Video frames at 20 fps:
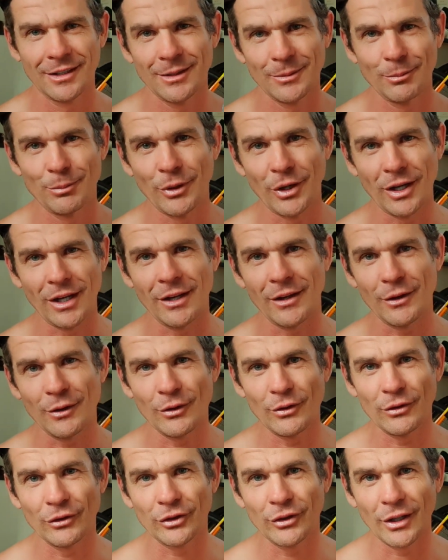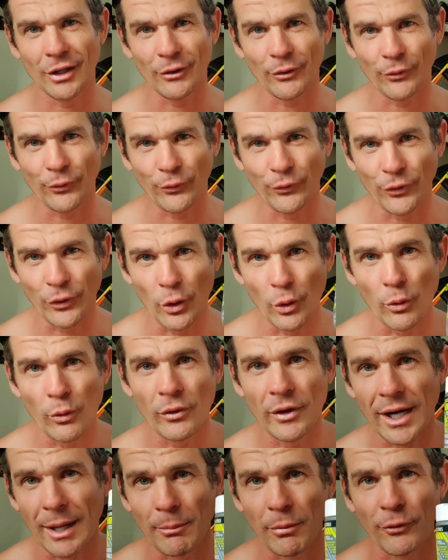But fuel
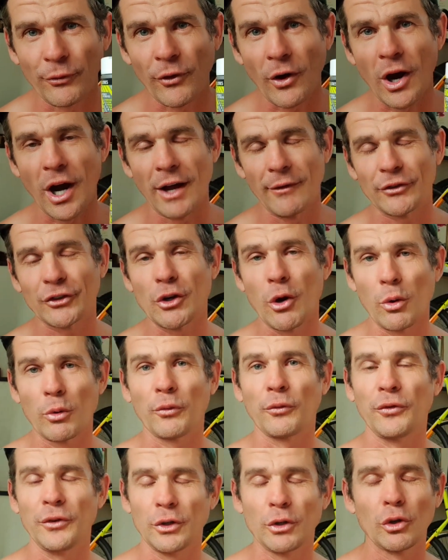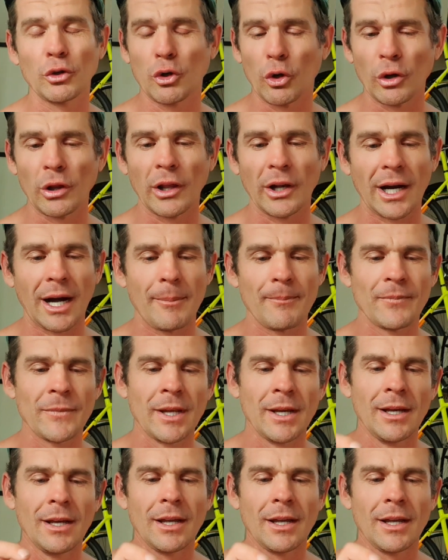number 5. It's called. Google it up.